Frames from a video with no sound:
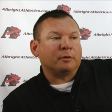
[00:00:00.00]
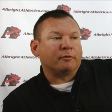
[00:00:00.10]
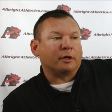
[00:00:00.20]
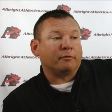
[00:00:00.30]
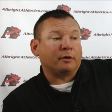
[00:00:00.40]
They're
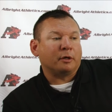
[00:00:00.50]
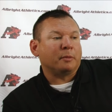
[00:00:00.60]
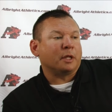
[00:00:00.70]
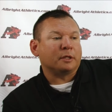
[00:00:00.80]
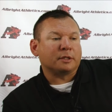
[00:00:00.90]
very
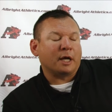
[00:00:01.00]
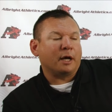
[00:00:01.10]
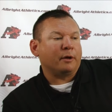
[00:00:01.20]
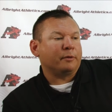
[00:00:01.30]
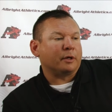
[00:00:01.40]
fundamentally
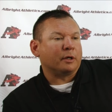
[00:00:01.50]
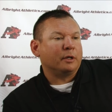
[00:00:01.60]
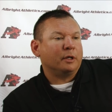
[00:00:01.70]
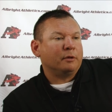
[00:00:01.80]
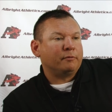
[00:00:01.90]
sound. They're
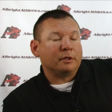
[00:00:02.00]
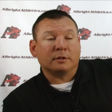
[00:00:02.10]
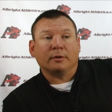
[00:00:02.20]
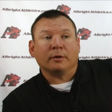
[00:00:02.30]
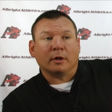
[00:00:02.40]

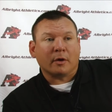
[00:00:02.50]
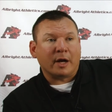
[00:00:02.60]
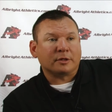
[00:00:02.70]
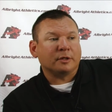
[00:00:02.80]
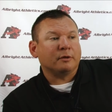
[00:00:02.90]
physical. They're
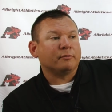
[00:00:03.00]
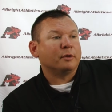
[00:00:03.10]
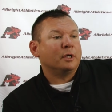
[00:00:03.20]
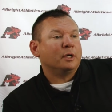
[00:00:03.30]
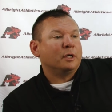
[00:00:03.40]
aggressive.
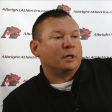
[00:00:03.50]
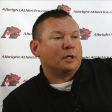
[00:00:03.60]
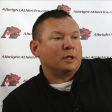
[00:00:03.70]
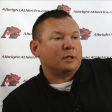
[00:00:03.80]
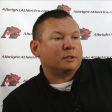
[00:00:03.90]

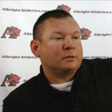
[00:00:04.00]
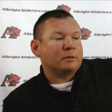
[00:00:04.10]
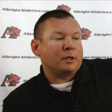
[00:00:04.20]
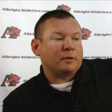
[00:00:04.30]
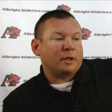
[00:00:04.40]

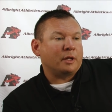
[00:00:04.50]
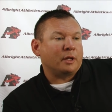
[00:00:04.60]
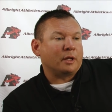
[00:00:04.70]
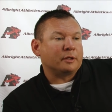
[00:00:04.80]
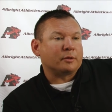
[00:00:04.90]

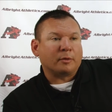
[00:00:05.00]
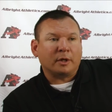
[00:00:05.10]
They like to